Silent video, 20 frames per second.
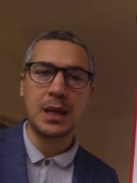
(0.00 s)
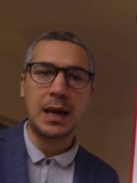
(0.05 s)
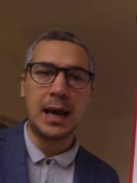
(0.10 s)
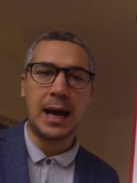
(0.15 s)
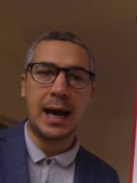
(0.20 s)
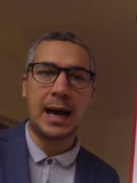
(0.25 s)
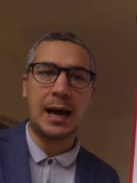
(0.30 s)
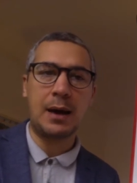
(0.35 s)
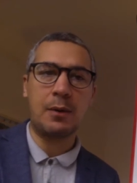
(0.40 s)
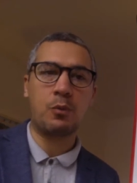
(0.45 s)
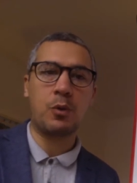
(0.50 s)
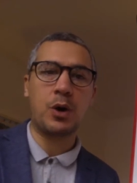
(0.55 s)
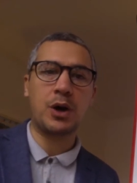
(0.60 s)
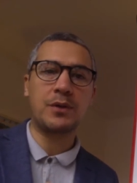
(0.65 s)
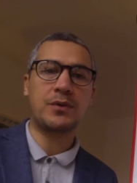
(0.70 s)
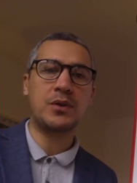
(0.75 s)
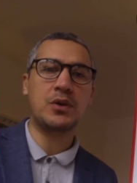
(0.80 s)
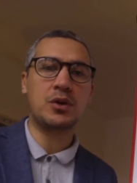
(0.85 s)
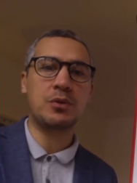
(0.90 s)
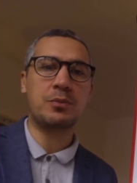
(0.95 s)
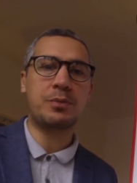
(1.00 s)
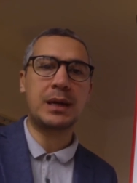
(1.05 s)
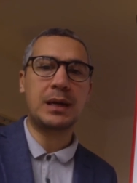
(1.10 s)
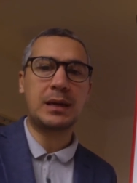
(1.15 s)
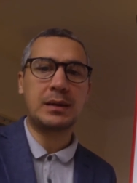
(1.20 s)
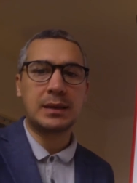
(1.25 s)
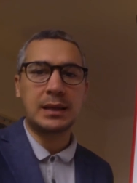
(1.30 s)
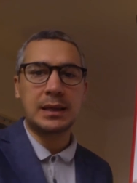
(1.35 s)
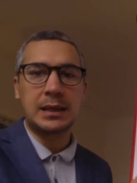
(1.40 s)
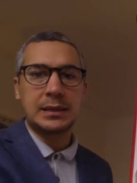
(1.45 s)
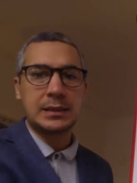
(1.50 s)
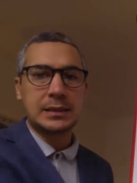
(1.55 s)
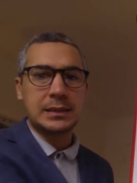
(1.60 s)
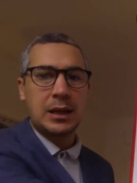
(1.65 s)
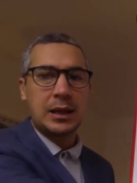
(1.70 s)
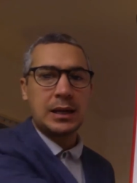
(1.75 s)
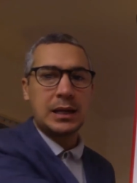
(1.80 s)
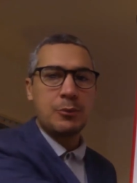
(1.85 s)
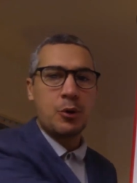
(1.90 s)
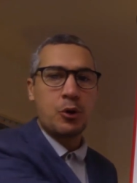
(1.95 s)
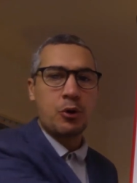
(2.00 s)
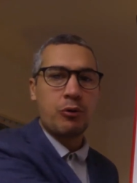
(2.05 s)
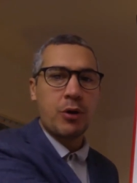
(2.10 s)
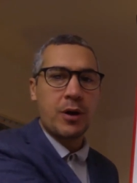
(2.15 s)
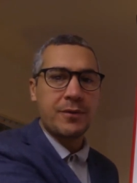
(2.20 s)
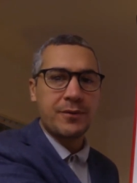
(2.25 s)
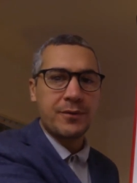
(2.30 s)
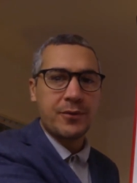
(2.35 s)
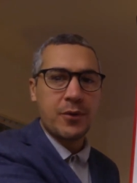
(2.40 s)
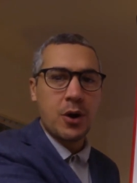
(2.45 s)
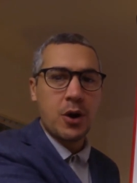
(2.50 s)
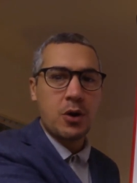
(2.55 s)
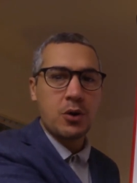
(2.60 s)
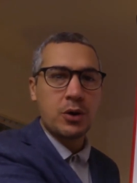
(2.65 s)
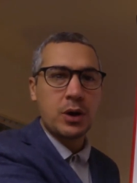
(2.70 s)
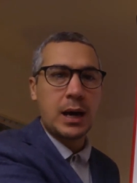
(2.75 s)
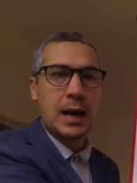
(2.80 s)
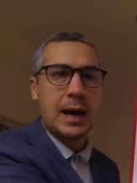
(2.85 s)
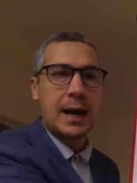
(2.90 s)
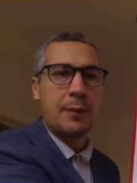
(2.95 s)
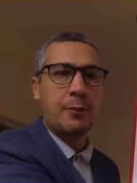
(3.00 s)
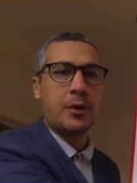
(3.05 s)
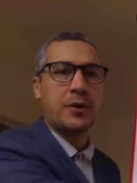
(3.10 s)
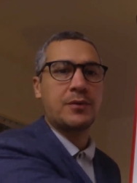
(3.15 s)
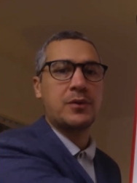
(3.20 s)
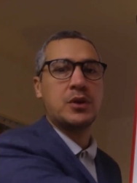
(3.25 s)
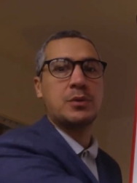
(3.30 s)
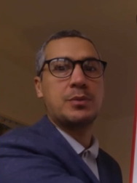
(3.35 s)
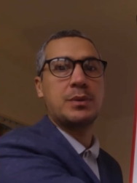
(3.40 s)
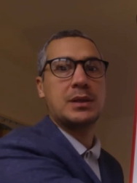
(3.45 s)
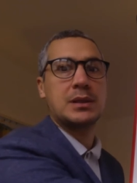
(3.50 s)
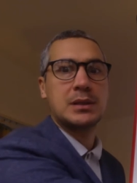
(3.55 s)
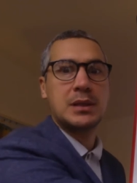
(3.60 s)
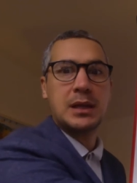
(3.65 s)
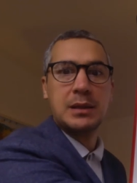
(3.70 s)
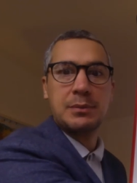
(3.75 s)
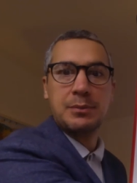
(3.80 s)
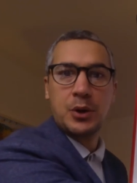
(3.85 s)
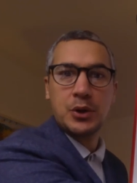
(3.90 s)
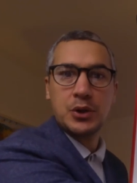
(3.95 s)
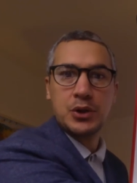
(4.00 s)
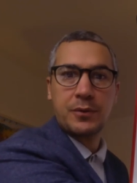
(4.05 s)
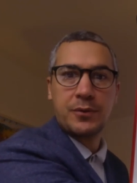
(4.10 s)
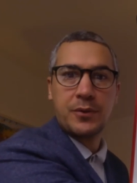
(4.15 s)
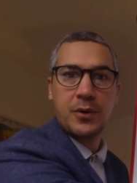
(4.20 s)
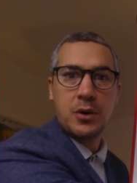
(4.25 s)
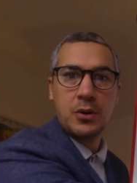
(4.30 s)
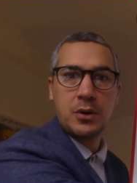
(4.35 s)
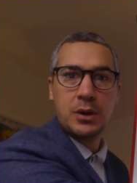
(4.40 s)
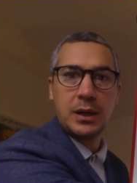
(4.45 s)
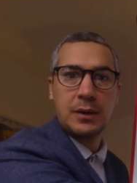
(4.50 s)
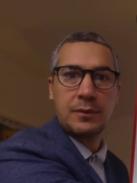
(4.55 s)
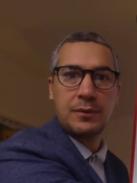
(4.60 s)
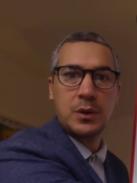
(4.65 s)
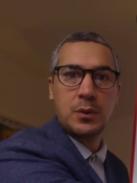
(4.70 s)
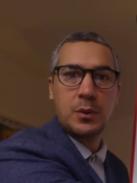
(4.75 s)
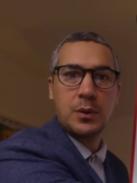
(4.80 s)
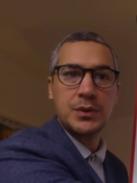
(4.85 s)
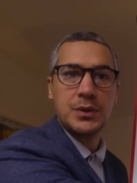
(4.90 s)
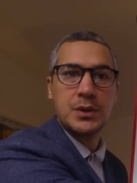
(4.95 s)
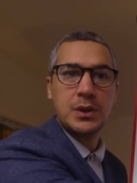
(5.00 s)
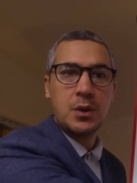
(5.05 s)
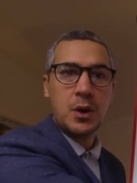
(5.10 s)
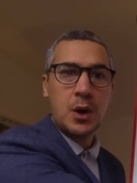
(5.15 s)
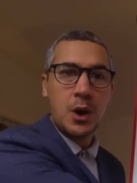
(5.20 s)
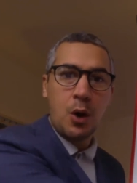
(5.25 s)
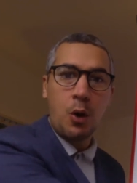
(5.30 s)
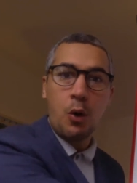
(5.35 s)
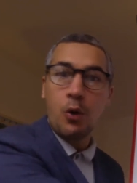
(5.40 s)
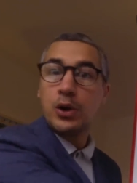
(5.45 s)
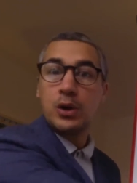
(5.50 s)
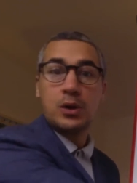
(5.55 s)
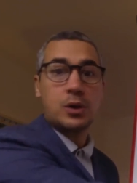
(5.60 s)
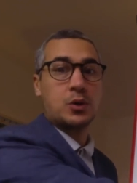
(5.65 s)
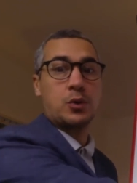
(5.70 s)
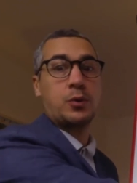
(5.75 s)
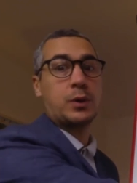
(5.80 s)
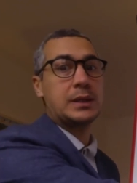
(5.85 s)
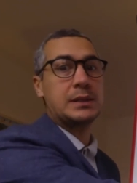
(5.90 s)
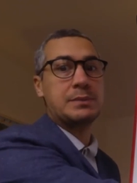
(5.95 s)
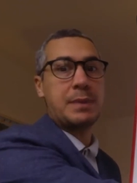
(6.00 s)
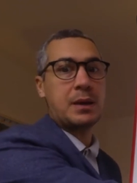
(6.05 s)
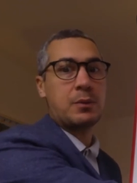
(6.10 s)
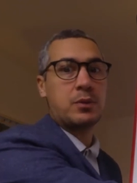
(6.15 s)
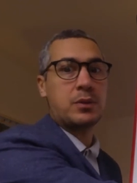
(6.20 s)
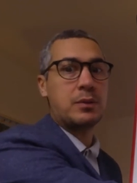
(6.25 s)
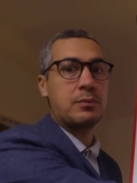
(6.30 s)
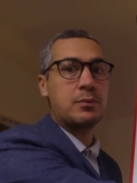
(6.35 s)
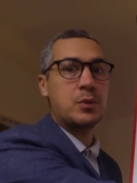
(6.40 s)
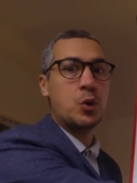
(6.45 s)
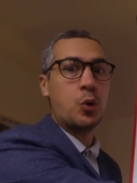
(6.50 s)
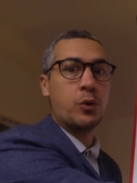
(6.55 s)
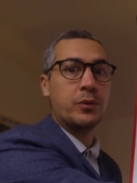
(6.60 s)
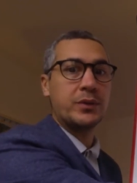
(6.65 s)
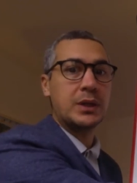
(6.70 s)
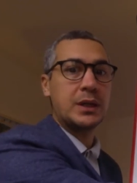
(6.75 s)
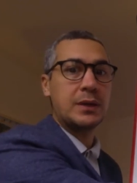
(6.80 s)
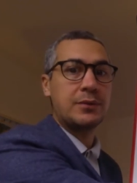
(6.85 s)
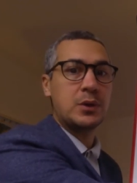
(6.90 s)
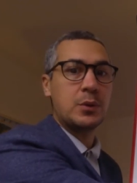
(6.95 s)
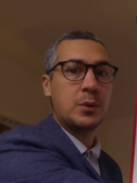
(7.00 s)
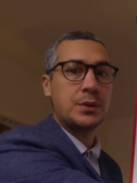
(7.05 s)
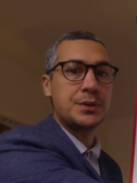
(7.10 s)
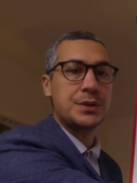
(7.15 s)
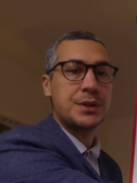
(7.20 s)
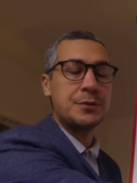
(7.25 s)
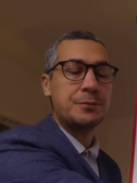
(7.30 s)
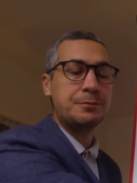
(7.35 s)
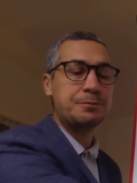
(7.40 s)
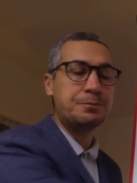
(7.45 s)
Um, one of you could be the slightly more gruff frog, and one of you could be the slightly posher frog if you want to, or you could always make them northern if you want to.